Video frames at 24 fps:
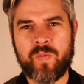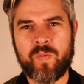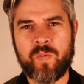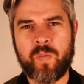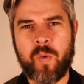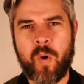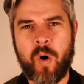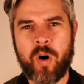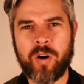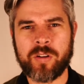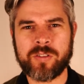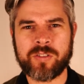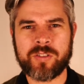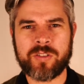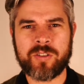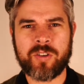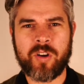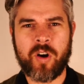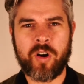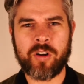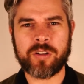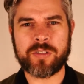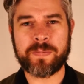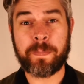what
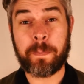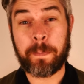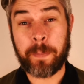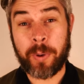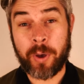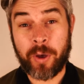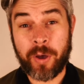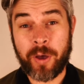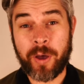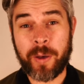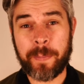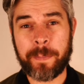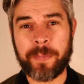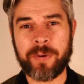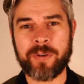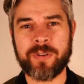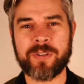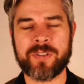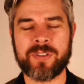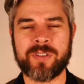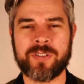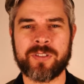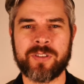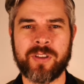God's
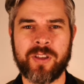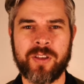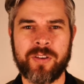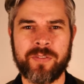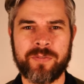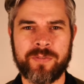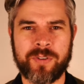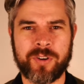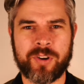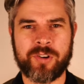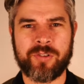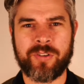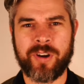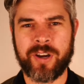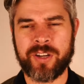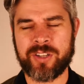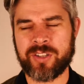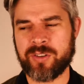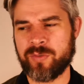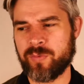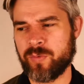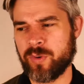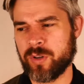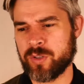purpose for
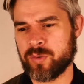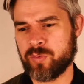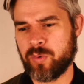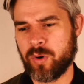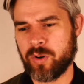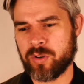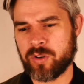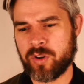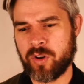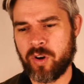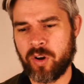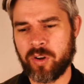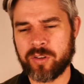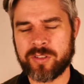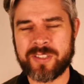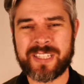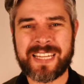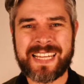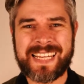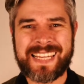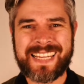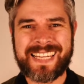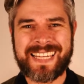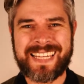creation was, what God's
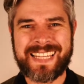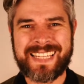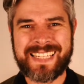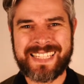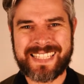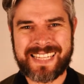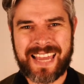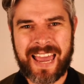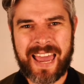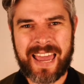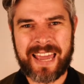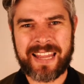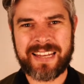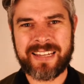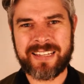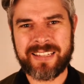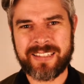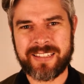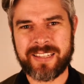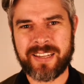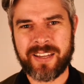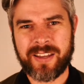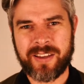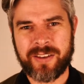
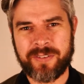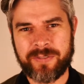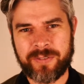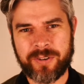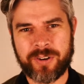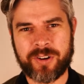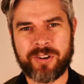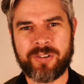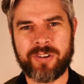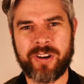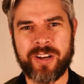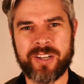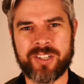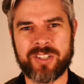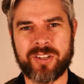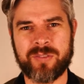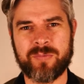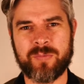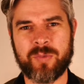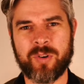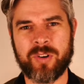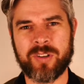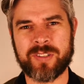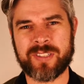intent for
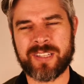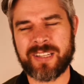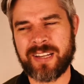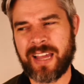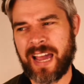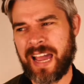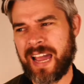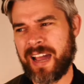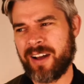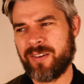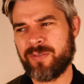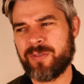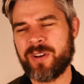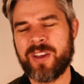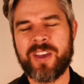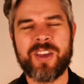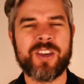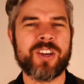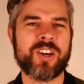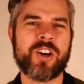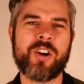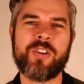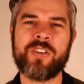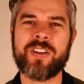creation was, and how
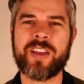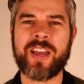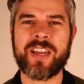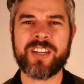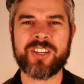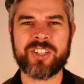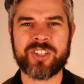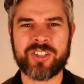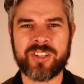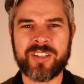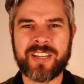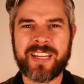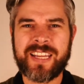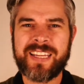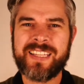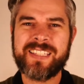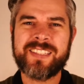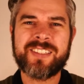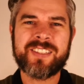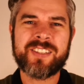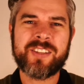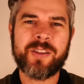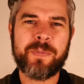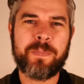creation
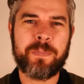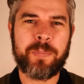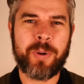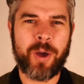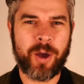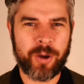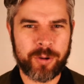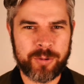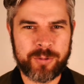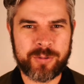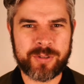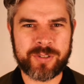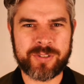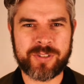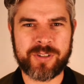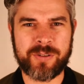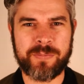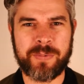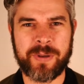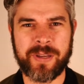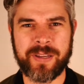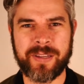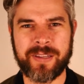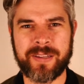is supposed to
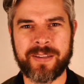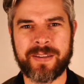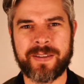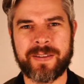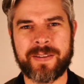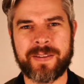be.